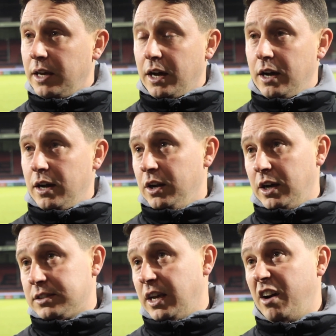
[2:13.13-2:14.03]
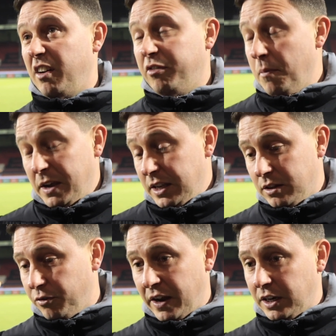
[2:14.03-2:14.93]
And like I say, for me,
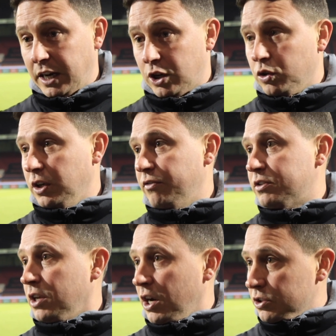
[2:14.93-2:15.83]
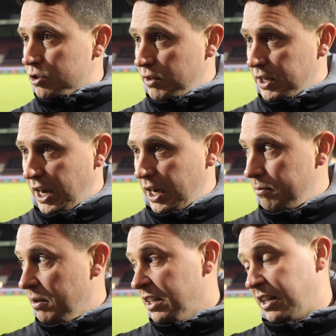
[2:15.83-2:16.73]
the fact that they couldn't give us an answer in the
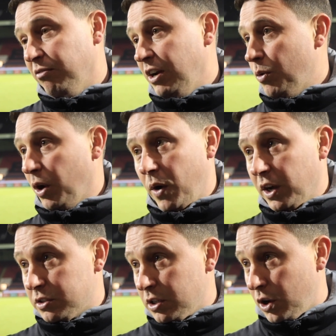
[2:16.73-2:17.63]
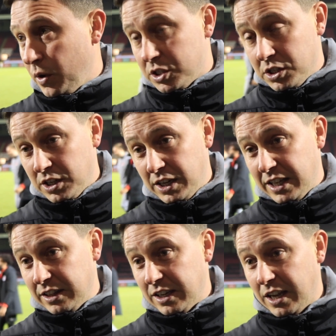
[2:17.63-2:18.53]
game, didn't really want to answer the question at
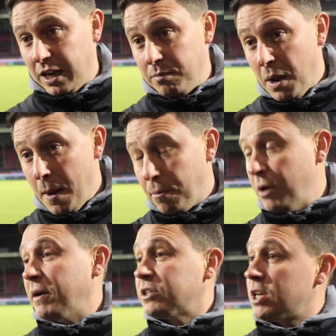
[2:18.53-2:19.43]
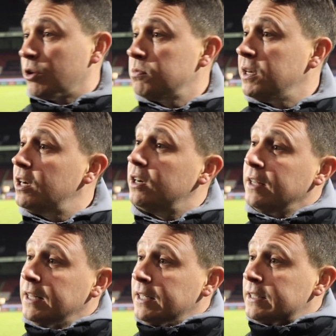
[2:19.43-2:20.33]
the end of the game, pretty much tells me that
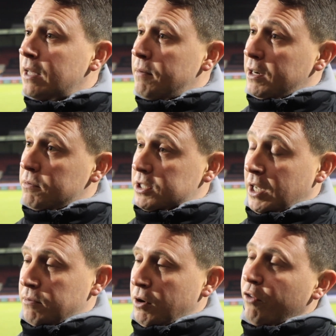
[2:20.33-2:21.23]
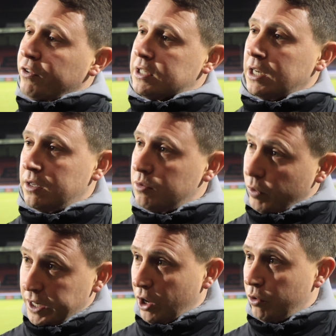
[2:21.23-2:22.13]
they made a mistake. But obviously
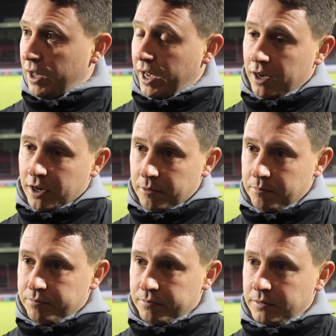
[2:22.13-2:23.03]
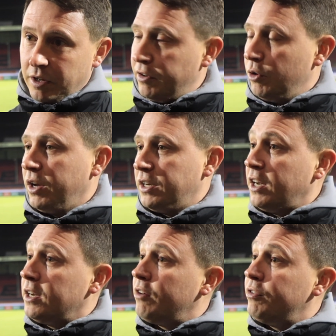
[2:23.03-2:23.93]
we know that nothing will get
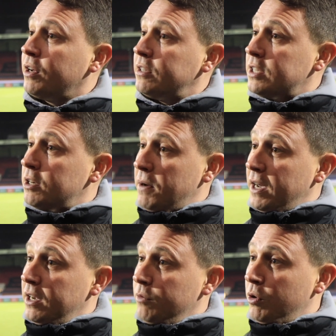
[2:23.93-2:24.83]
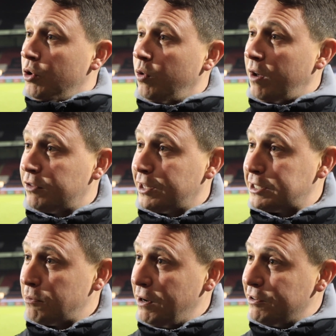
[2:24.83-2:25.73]
done and nothing will get said about it, and we'll all have to
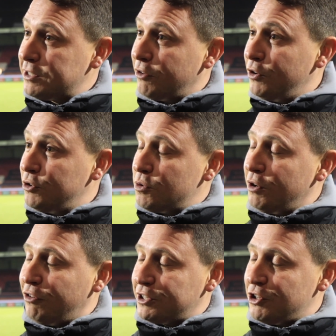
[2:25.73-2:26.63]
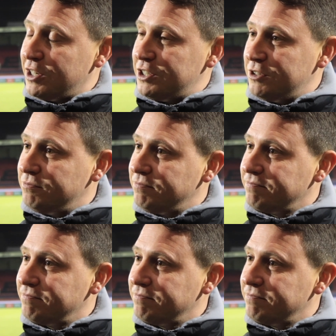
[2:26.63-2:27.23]
disappear into the future with a frustration.